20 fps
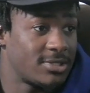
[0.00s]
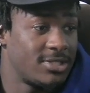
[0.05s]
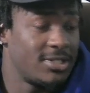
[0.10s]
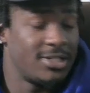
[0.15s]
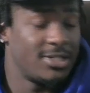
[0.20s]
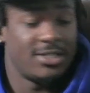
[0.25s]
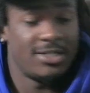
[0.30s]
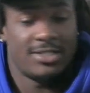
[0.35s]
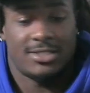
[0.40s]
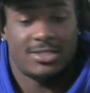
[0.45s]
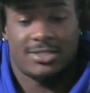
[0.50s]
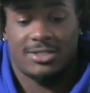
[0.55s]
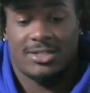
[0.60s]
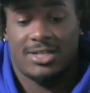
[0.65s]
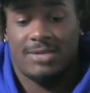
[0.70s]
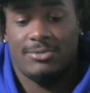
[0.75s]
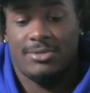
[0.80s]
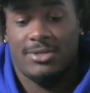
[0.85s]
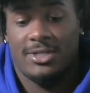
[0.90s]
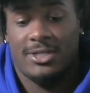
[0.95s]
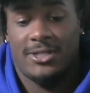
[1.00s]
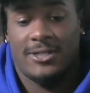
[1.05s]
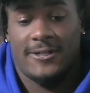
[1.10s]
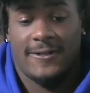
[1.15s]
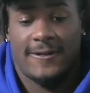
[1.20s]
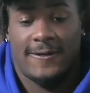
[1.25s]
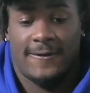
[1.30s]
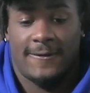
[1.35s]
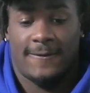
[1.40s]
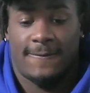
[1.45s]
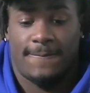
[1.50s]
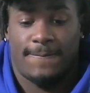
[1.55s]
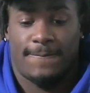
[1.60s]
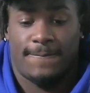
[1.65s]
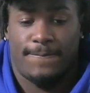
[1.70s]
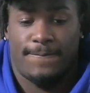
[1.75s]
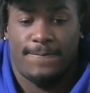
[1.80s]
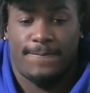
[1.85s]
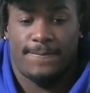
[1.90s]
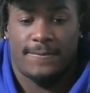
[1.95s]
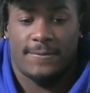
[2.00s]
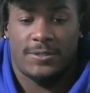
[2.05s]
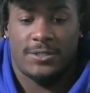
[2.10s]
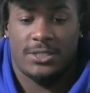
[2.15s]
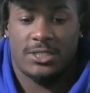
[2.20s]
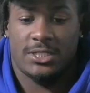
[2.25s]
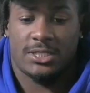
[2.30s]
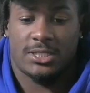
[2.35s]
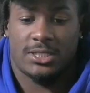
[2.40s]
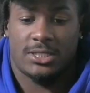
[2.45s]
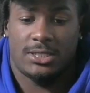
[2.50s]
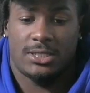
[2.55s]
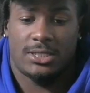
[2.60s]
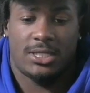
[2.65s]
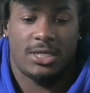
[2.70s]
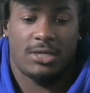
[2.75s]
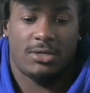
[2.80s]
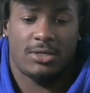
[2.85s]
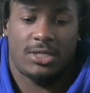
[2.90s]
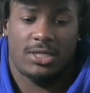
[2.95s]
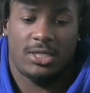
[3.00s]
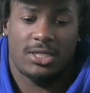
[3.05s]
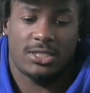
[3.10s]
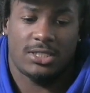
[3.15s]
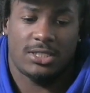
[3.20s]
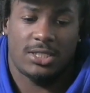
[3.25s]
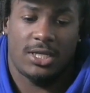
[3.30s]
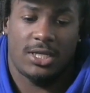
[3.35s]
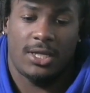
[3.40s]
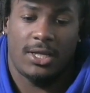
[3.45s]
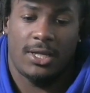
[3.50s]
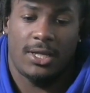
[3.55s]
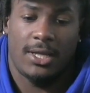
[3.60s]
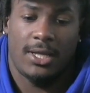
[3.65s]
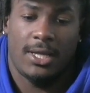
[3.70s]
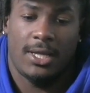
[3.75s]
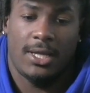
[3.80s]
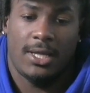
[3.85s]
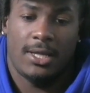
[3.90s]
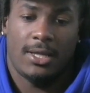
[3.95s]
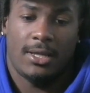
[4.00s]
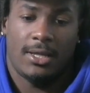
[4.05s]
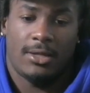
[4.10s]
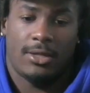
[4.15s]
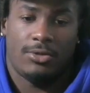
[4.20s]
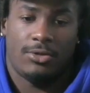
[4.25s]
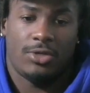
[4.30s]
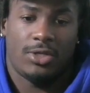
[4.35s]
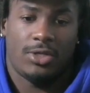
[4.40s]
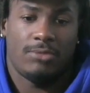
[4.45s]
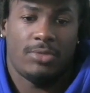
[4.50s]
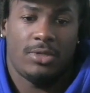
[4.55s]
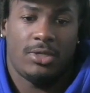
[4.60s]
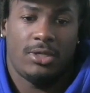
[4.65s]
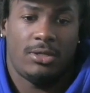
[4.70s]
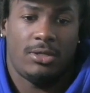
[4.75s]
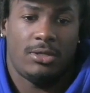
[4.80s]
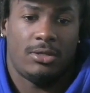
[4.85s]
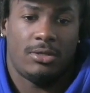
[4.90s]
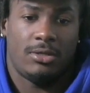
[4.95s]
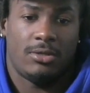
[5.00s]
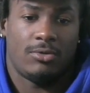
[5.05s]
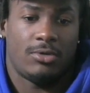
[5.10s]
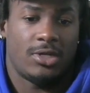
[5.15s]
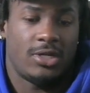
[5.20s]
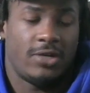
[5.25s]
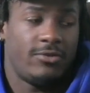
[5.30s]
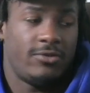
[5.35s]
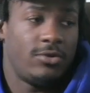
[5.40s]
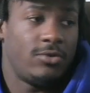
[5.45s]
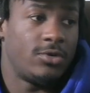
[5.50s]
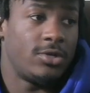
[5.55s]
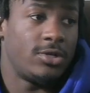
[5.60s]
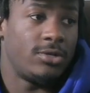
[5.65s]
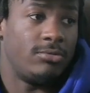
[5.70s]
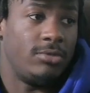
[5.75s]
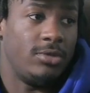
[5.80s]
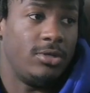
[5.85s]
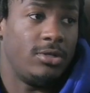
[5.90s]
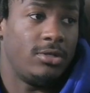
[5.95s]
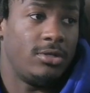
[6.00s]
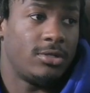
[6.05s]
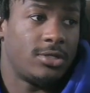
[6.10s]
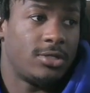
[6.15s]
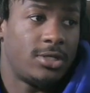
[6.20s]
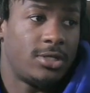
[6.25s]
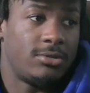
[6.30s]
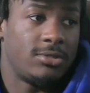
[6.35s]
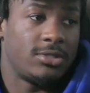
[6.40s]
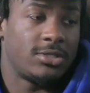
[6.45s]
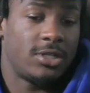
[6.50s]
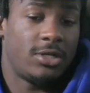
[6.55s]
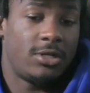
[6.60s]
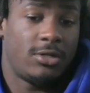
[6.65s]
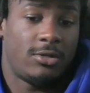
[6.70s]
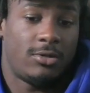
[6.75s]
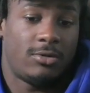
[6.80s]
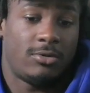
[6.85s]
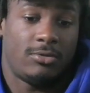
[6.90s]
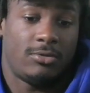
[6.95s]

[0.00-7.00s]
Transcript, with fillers: Yeah. So I mean, um, just tell kids like you can be whatever you want to be. Um, it's all